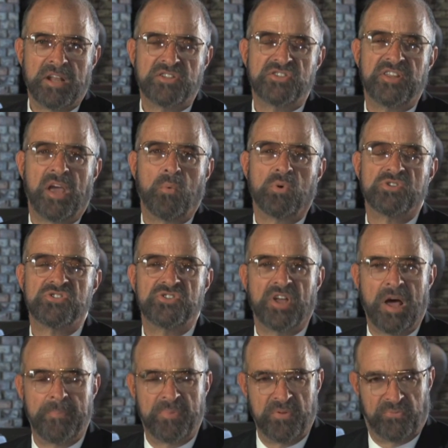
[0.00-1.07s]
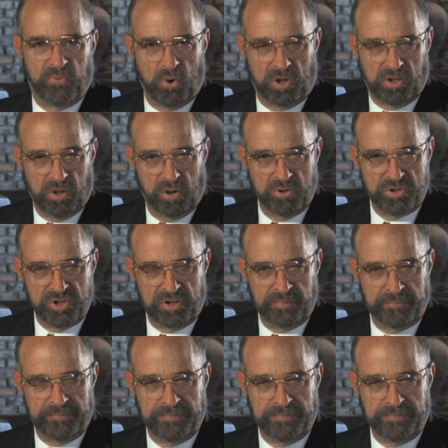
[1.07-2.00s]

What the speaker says: stay will stop the foreclosure,